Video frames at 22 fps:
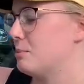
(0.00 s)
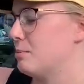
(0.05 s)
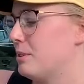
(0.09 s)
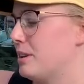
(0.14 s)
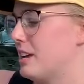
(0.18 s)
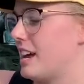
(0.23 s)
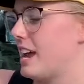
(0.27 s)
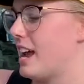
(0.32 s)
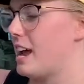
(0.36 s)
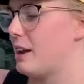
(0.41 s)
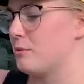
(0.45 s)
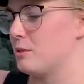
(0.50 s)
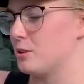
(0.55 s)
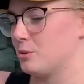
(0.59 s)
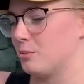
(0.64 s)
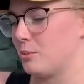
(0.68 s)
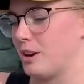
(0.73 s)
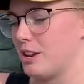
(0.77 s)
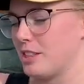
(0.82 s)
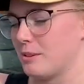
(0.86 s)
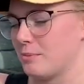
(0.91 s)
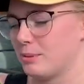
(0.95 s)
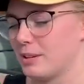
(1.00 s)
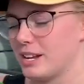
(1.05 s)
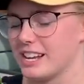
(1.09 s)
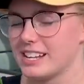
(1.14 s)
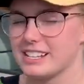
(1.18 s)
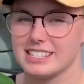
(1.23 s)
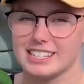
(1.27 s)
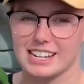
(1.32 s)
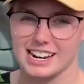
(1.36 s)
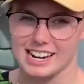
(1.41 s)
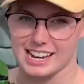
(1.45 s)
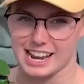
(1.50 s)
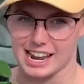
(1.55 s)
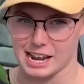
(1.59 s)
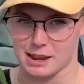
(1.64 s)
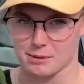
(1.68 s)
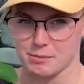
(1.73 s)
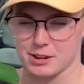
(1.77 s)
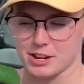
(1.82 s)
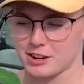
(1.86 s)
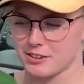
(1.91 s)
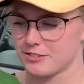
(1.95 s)
plant was one of the plants that I
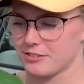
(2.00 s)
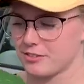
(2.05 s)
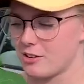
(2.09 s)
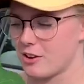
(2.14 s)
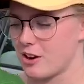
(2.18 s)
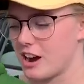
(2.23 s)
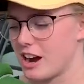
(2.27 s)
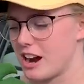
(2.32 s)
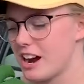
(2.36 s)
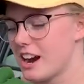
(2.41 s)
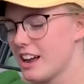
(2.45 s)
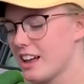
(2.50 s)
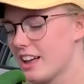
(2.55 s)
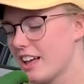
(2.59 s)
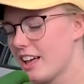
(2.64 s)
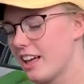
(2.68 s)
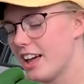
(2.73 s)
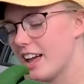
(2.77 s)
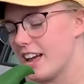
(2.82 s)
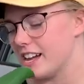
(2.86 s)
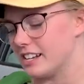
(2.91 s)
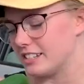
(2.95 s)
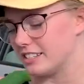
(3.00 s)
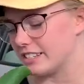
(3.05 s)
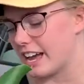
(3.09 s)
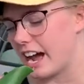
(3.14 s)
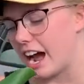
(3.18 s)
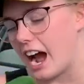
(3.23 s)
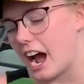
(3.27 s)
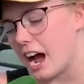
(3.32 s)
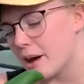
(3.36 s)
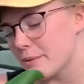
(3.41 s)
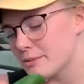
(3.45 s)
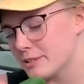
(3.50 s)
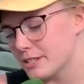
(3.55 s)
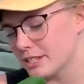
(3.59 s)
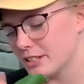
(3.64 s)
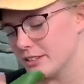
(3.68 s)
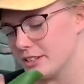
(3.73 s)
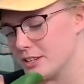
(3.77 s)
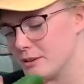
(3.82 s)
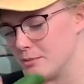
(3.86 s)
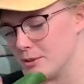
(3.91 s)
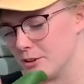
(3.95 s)
came here for. It's
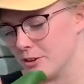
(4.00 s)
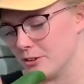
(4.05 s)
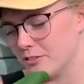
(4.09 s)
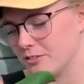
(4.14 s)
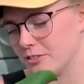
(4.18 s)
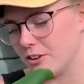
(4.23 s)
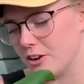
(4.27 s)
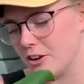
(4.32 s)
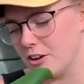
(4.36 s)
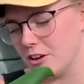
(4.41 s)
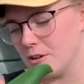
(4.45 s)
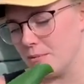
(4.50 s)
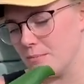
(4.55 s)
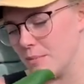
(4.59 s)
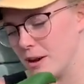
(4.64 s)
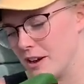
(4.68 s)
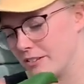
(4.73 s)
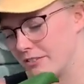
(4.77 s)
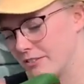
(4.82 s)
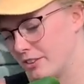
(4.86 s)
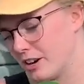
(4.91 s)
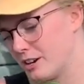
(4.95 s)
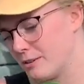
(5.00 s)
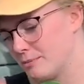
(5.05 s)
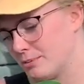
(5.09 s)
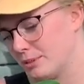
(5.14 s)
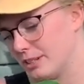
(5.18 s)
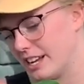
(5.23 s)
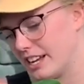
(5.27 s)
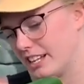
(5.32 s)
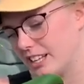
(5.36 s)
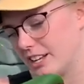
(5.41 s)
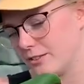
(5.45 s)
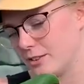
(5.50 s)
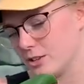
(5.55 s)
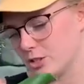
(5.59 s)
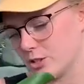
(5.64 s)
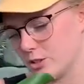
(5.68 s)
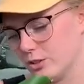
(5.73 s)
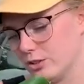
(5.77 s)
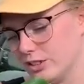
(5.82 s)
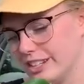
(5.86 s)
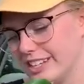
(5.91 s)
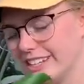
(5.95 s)
absolutely beautiful. My friend Plant Lovers
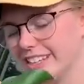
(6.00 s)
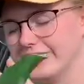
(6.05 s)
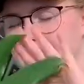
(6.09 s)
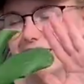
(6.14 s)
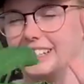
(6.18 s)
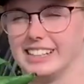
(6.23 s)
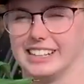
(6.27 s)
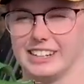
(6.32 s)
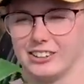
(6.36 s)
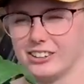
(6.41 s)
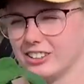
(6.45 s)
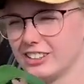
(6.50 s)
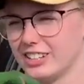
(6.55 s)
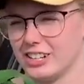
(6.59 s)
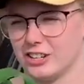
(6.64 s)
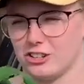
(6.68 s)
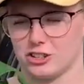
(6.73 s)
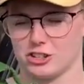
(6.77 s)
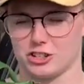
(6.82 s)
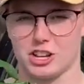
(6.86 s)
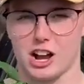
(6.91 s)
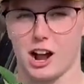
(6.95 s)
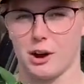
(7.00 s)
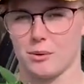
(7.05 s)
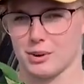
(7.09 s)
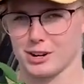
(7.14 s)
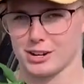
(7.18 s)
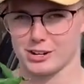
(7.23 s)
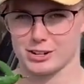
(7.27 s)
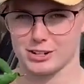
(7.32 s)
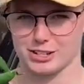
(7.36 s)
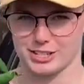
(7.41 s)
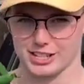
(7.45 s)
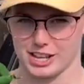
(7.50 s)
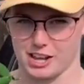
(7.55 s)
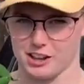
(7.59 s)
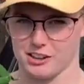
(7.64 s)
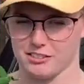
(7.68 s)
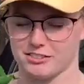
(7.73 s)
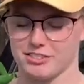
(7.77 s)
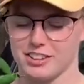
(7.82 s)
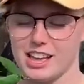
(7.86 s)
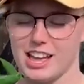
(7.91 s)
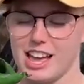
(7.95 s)
Only literally just got one
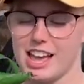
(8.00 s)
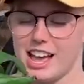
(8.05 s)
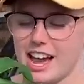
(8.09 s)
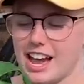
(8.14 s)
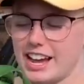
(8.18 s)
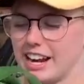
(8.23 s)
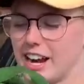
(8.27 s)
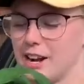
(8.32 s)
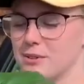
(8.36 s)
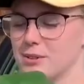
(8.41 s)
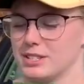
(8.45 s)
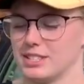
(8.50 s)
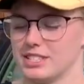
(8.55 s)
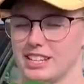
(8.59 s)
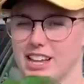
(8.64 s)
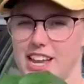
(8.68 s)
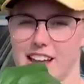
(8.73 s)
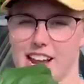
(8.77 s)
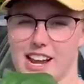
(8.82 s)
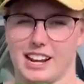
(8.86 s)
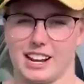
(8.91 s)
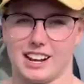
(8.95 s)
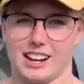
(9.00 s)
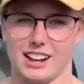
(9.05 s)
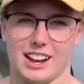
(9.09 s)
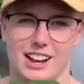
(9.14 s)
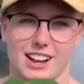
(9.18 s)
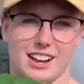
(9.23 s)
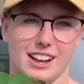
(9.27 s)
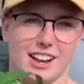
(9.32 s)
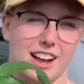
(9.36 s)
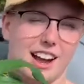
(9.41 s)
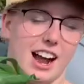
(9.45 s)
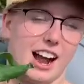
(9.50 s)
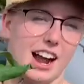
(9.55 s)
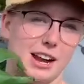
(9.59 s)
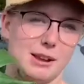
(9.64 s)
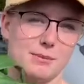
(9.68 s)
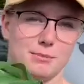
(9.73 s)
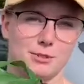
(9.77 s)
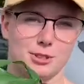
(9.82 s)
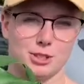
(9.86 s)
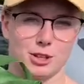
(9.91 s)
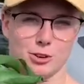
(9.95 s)
herself and I was like, I
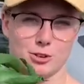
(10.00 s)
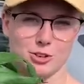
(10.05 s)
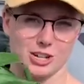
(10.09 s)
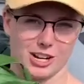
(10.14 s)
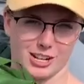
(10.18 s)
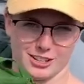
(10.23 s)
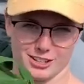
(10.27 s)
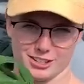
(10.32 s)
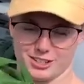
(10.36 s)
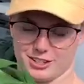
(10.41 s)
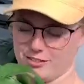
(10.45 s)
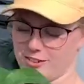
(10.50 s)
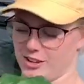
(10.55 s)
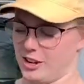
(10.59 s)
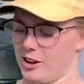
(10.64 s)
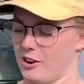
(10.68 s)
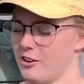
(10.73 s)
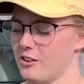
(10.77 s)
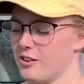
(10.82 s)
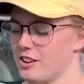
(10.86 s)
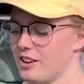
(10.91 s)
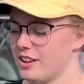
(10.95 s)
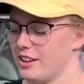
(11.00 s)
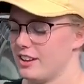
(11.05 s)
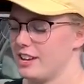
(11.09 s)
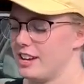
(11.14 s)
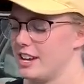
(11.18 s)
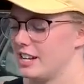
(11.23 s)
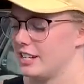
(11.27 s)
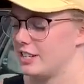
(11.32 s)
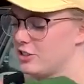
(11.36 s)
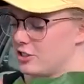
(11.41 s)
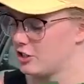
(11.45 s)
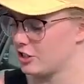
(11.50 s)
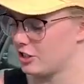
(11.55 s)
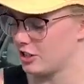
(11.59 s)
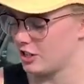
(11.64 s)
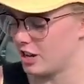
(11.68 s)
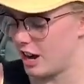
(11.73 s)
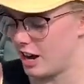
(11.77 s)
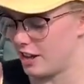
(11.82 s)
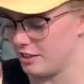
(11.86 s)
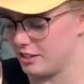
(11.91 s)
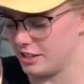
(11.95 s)
am so jealous of you. It's just
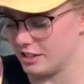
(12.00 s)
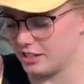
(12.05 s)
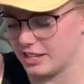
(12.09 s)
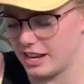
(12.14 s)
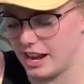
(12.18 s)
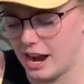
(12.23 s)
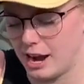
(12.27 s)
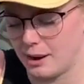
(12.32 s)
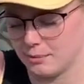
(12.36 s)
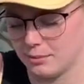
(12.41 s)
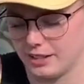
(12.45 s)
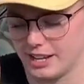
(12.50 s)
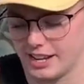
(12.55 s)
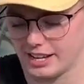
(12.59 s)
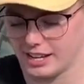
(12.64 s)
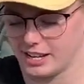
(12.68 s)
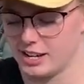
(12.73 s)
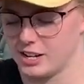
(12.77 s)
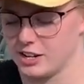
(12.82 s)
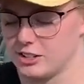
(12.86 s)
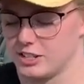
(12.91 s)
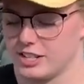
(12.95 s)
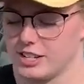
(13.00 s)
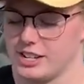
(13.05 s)
got these app, like here's